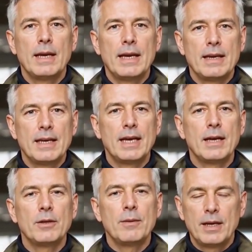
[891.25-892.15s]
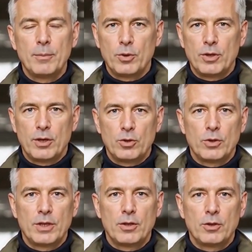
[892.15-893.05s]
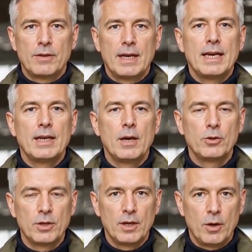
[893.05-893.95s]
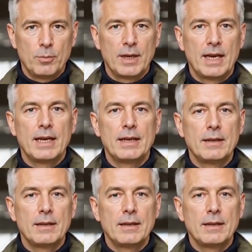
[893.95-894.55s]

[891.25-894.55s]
in the case of any political leader of any country on our planet.